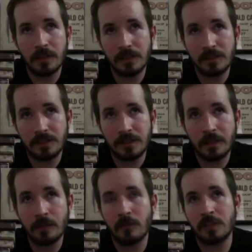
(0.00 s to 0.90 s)
at least the
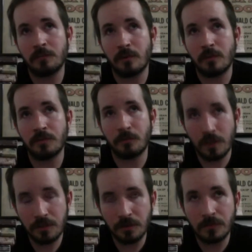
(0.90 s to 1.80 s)
Edgar Rice Burroughs
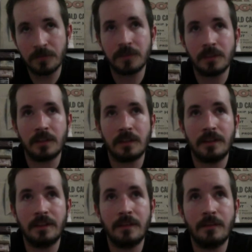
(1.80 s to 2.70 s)
originals,
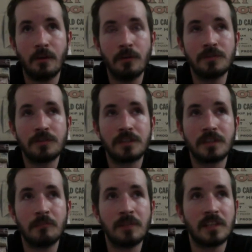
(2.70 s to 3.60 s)
those
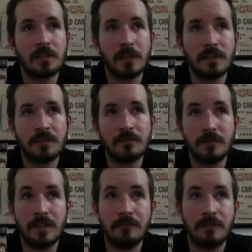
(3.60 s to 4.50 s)
can be expensive.
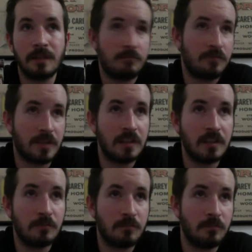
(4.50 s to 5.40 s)
They
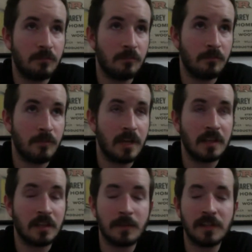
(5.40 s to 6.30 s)
tend to make
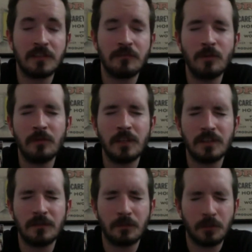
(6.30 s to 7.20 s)
expensive
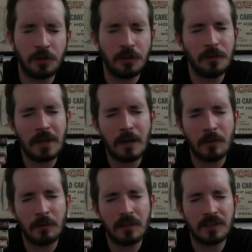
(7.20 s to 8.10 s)
movies if you were to do it that
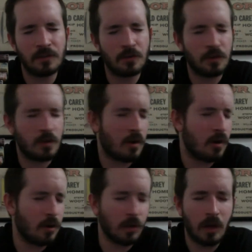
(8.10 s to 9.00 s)
way, because they're
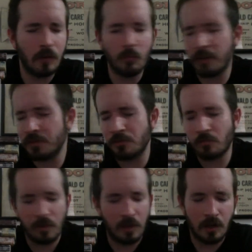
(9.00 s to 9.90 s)
all one
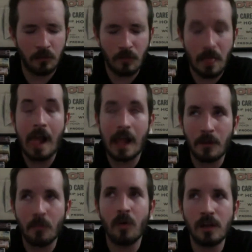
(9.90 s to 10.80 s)

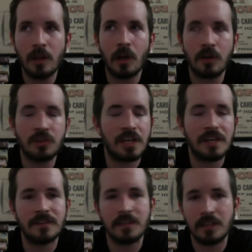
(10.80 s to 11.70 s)
long
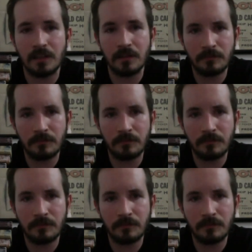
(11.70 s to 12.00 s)
chase scene.